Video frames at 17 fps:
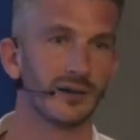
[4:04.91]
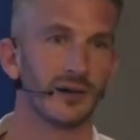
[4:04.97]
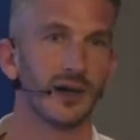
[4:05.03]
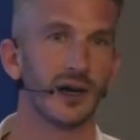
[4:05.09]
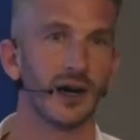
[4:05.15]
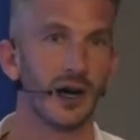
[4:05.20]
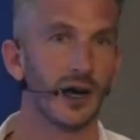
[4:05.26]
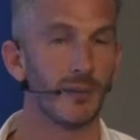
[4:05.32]

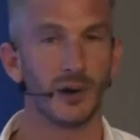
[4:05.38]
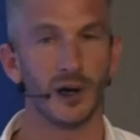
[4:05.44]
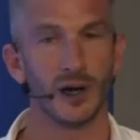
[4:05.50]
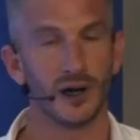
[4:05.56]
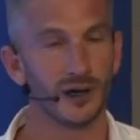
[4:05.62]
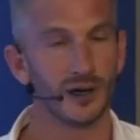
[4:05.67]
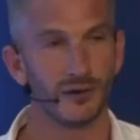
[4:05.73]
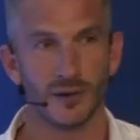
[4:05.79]
and I am
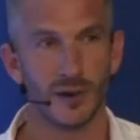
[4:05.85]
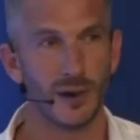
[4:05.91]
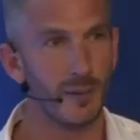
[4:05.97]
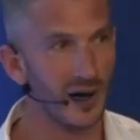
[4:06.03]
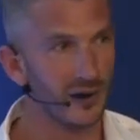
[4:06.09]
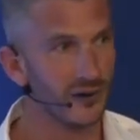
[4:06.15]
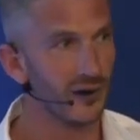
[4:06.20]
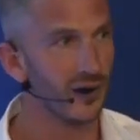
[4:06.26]
learning from the
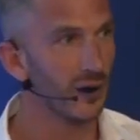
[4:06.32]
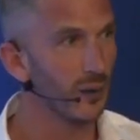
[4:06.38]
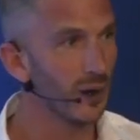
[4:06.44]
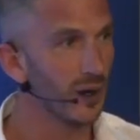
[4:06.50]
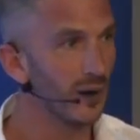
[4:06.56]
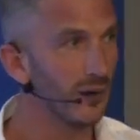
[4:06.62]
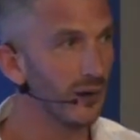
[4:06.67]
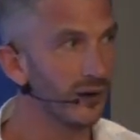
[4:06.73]
best in the
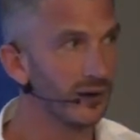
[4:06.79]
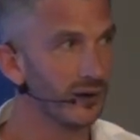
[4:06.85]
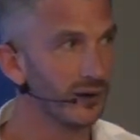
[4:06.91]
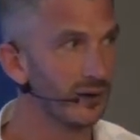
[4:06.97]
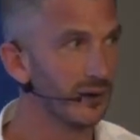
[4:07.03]
world.